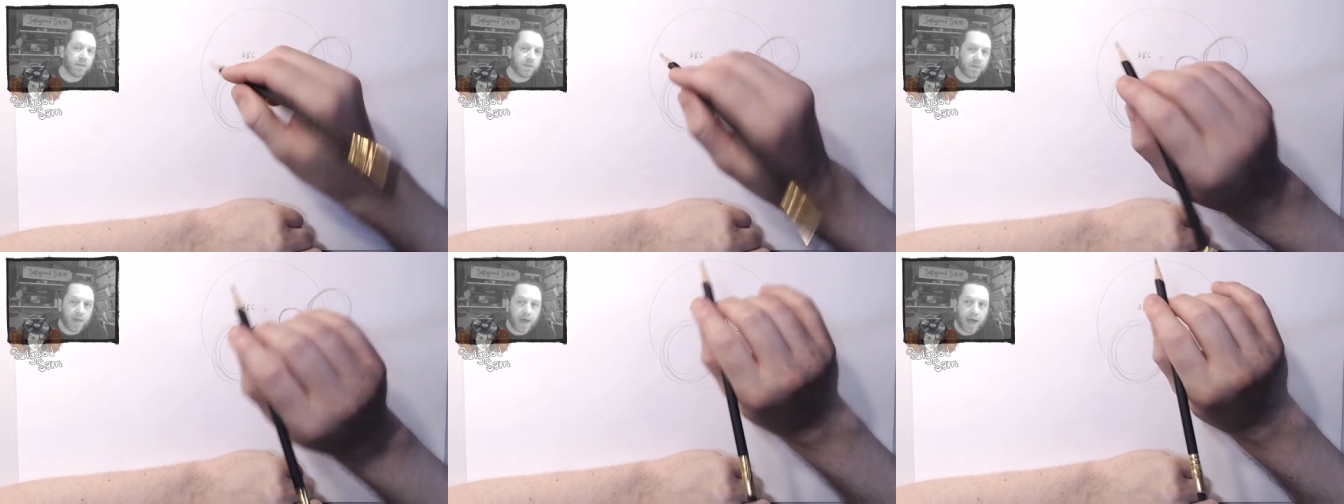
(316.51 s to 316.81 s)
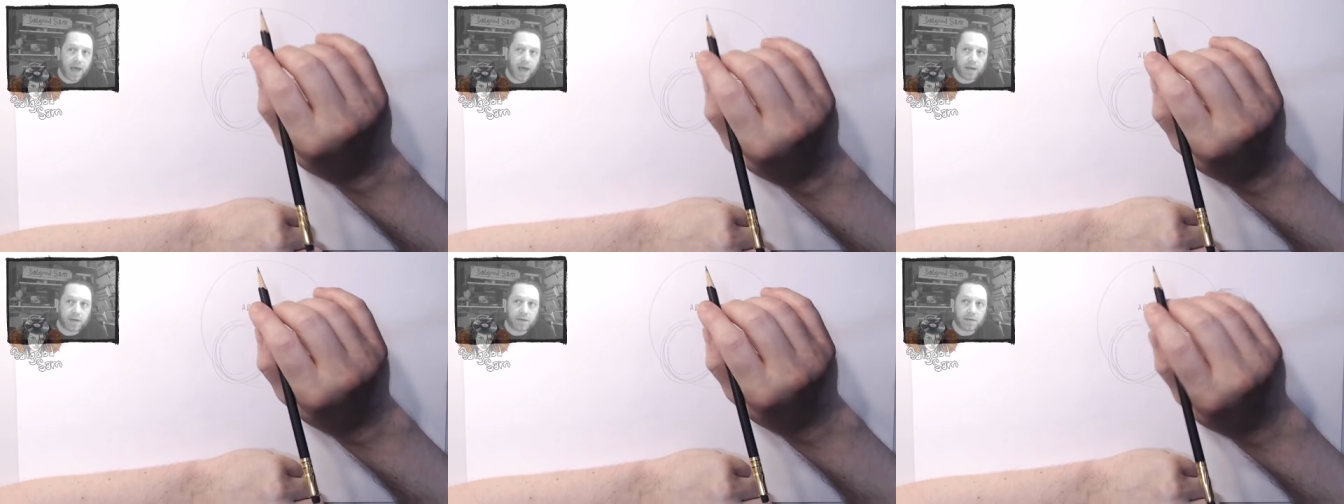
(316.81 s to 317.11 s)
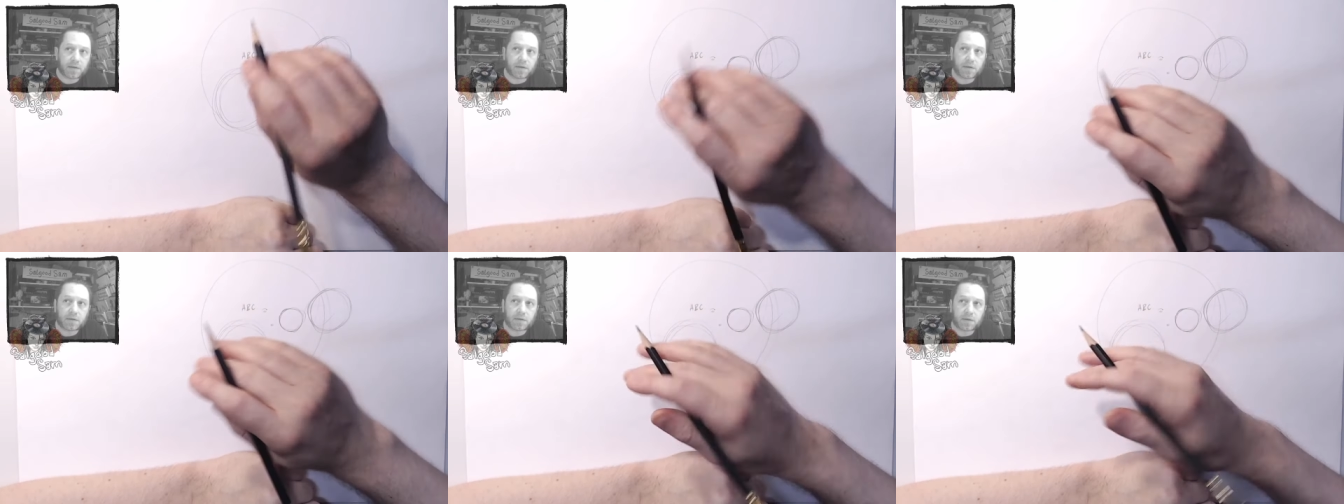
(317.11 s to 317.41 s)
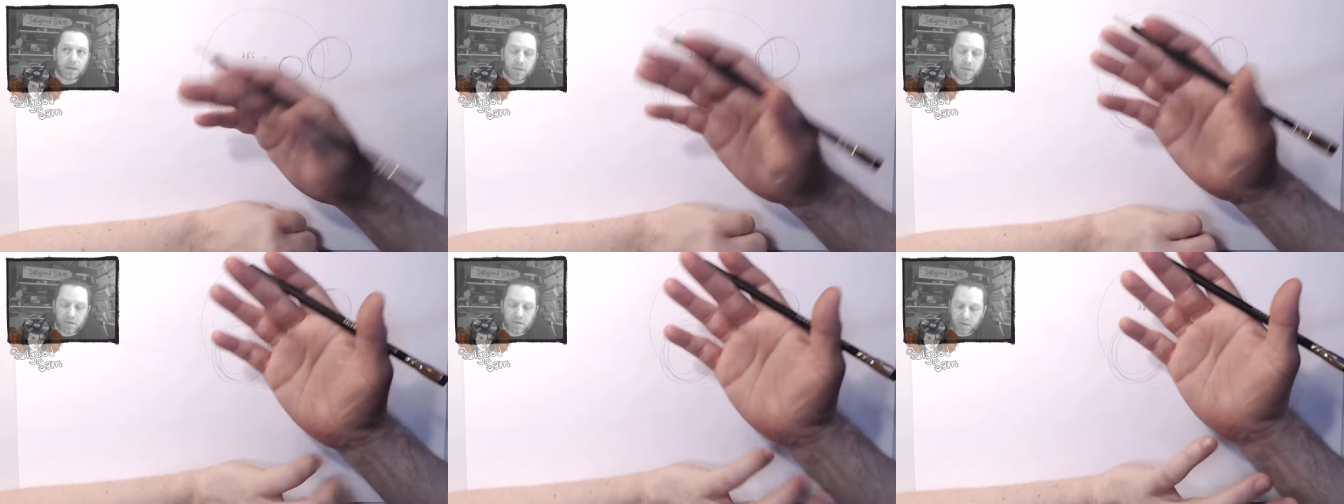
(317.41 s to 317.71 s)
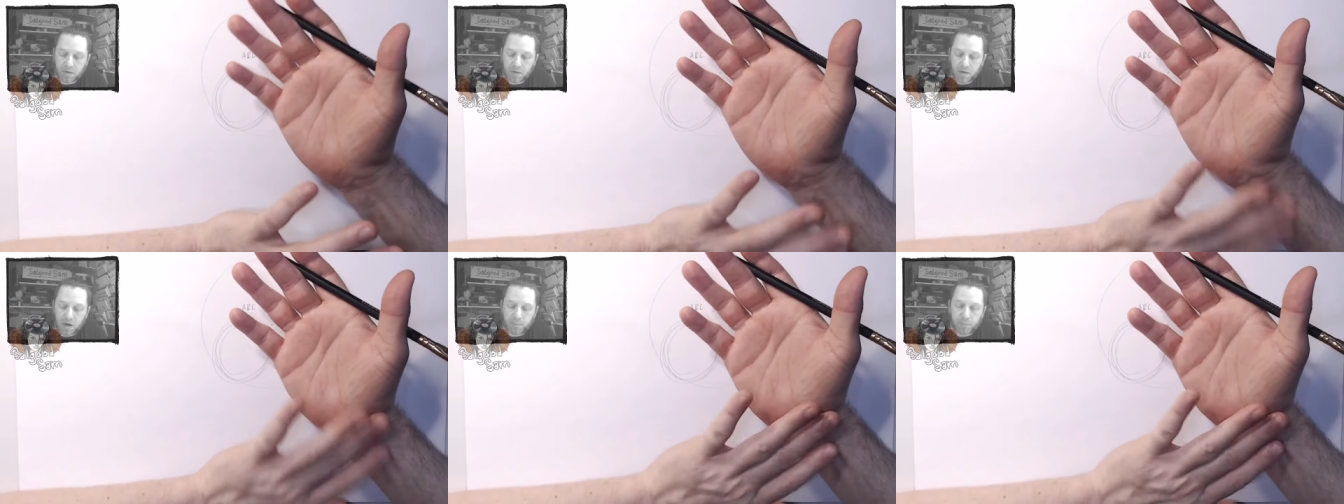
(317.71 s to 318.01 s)
that leads to
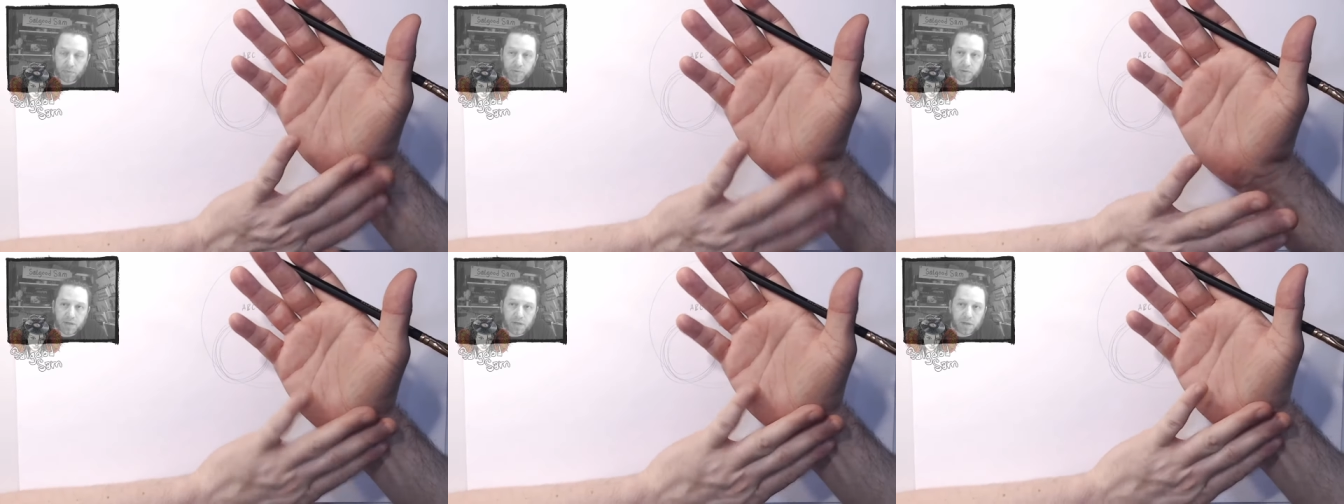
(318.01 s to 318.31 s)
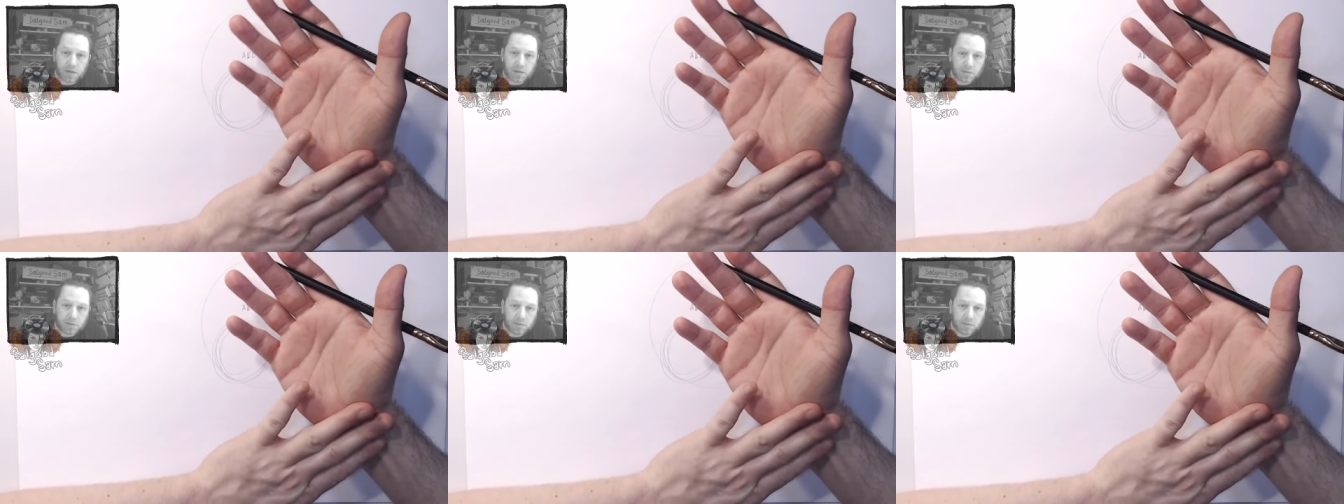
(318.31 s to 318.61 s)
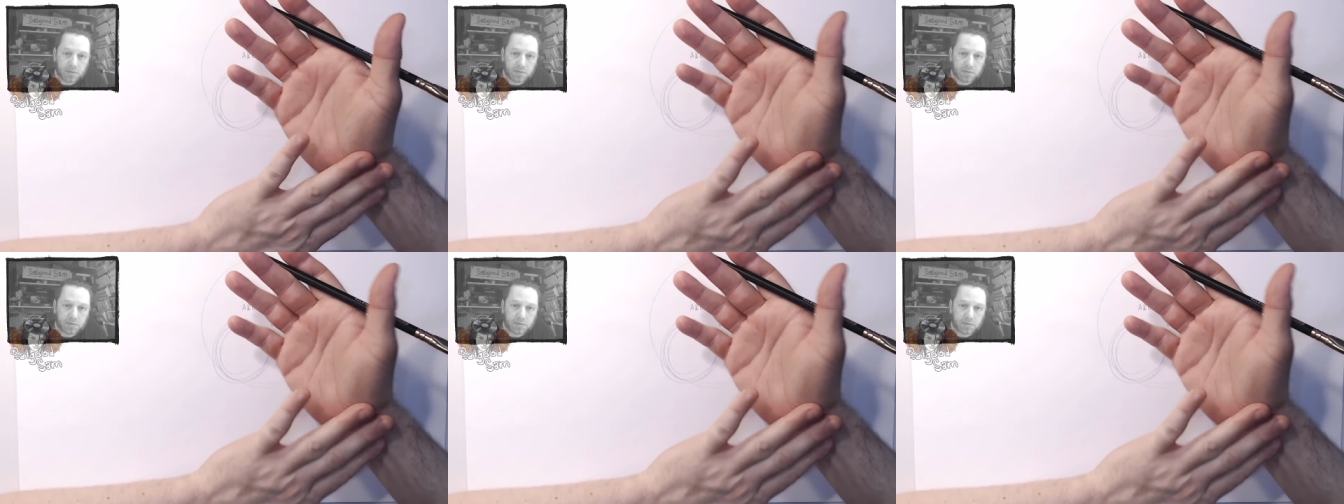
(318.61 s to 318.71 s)
carpal tunnel.